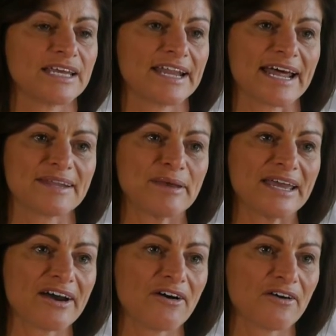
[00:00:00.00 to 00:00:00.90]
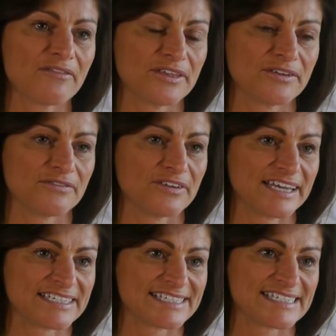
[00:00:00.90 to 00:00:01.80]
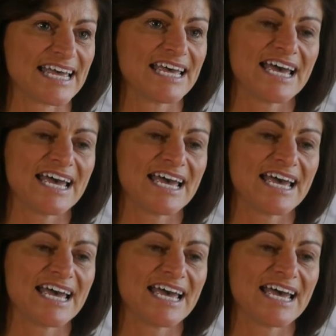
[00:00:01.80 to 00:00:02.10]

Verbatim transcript: anatomy of the face,